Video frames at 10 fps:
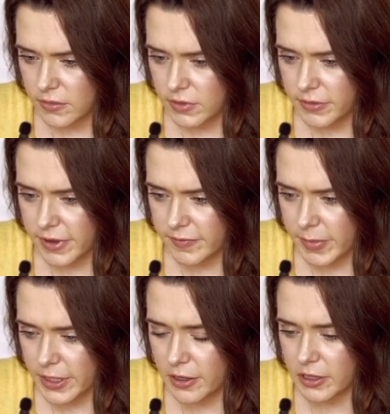What do we have in the
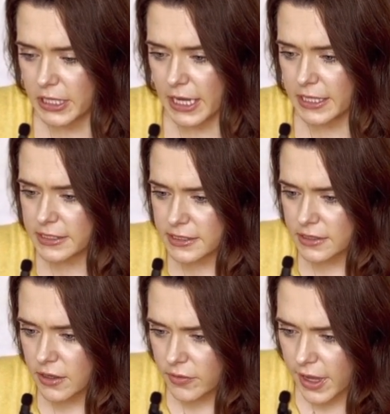backyard? Yikes.
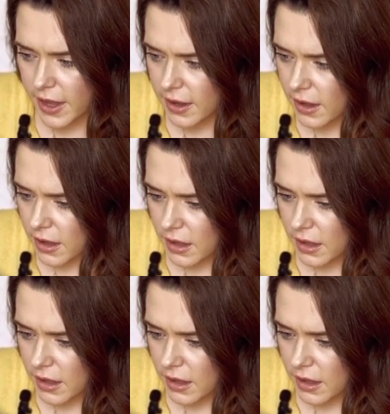Okay.